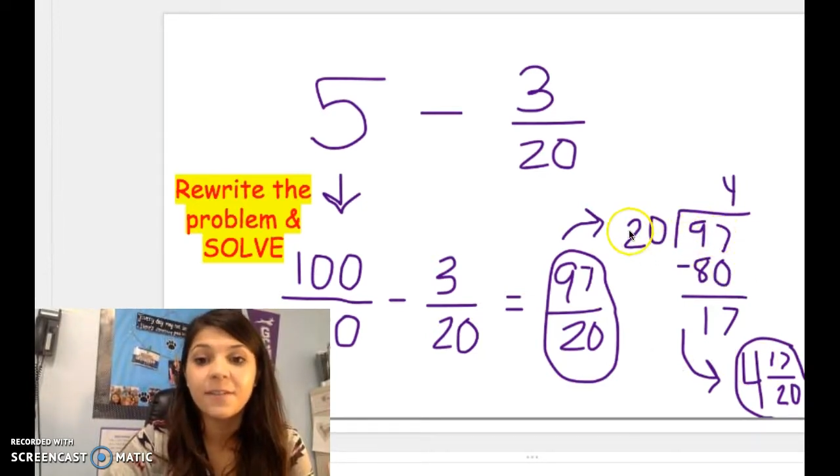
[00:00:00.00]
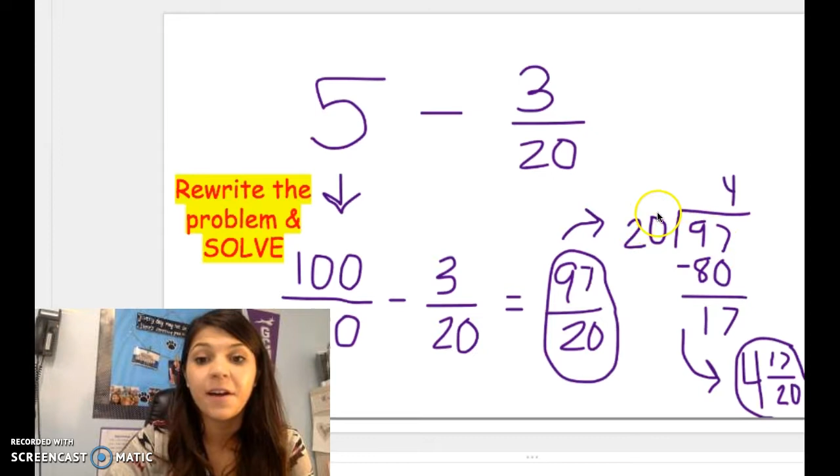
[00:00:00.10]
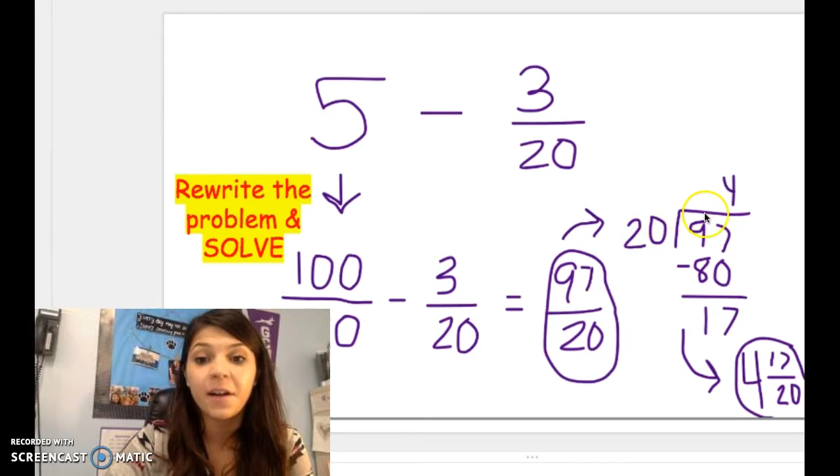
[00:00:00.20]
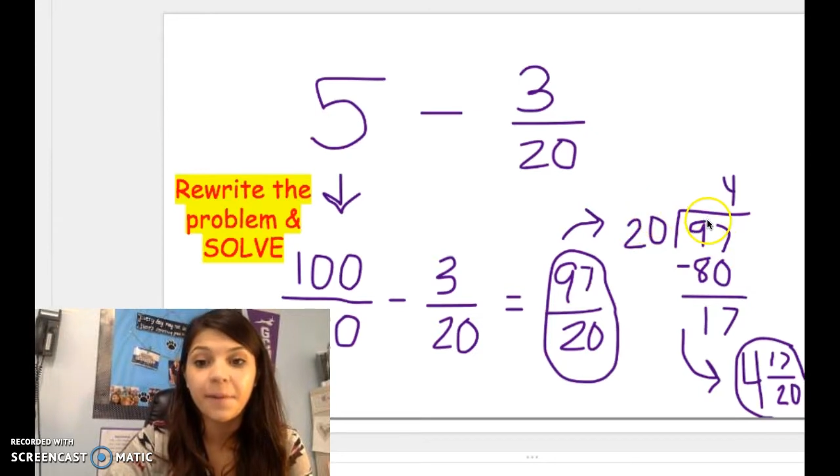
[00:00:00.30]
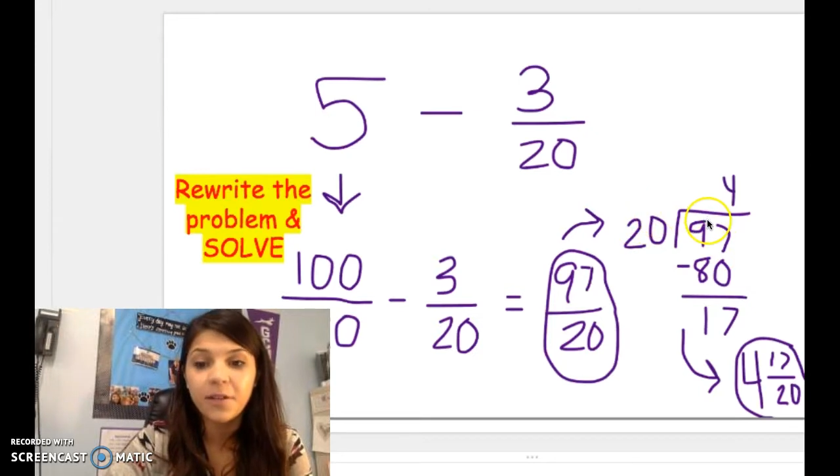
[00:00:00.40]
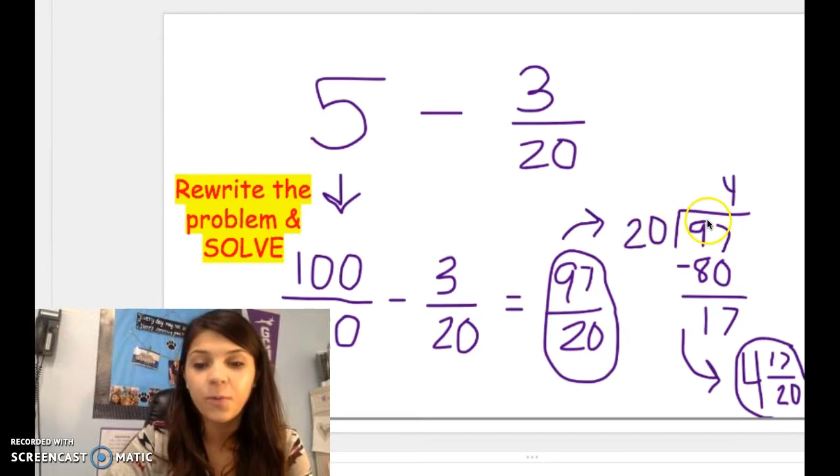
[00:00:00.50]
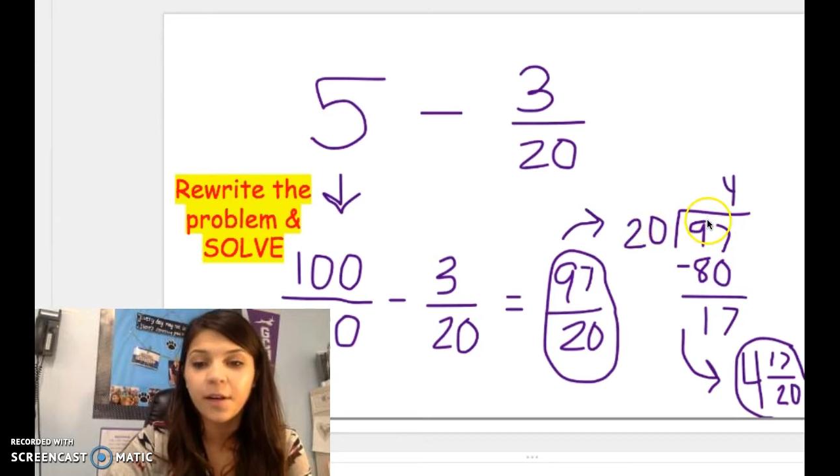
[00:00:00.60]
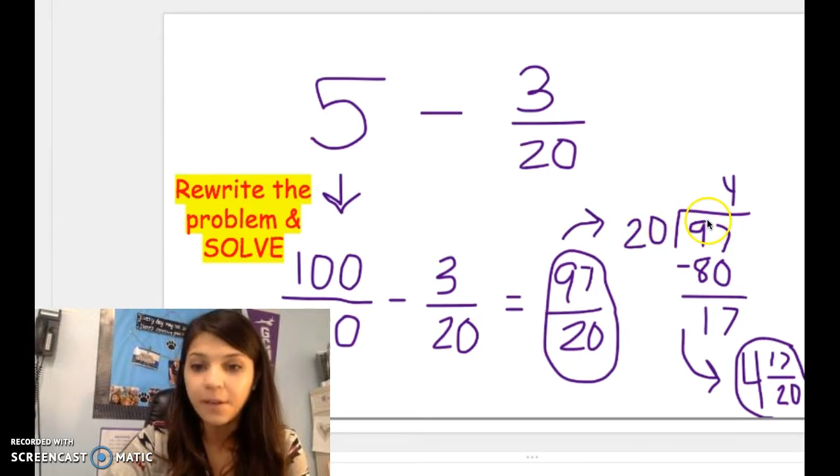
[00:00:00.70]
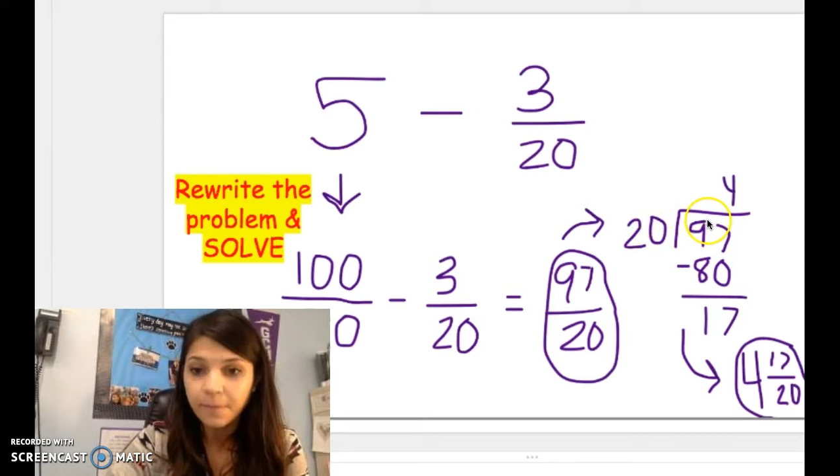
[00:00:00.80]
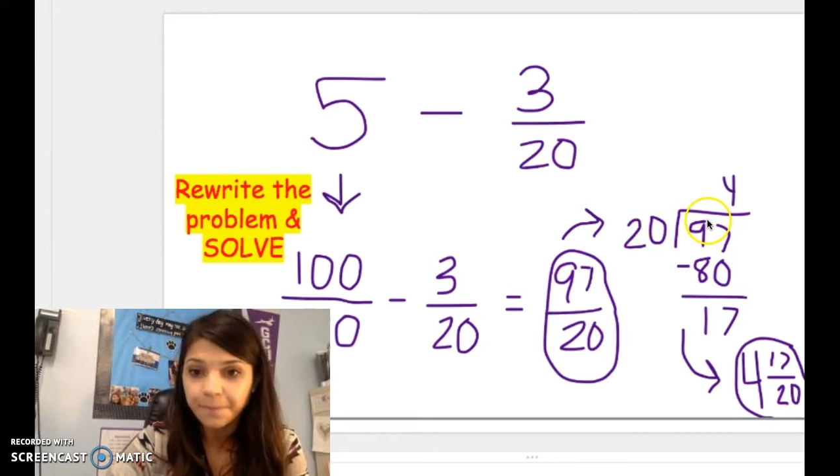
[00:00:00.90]
divided by
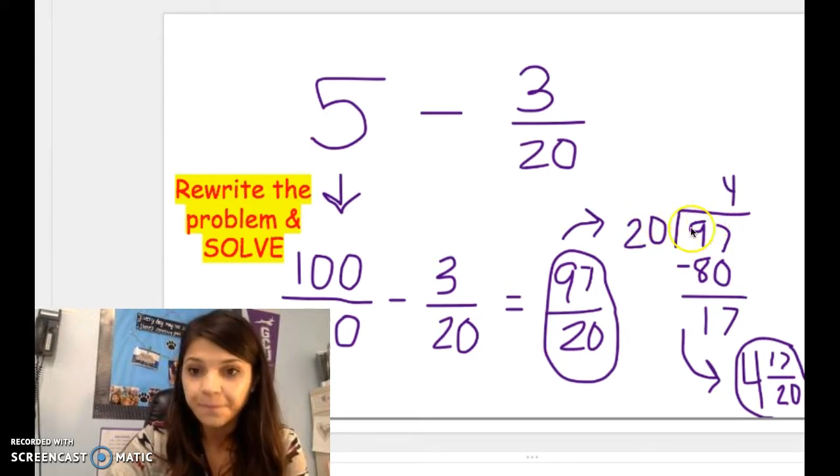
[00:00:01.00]
20.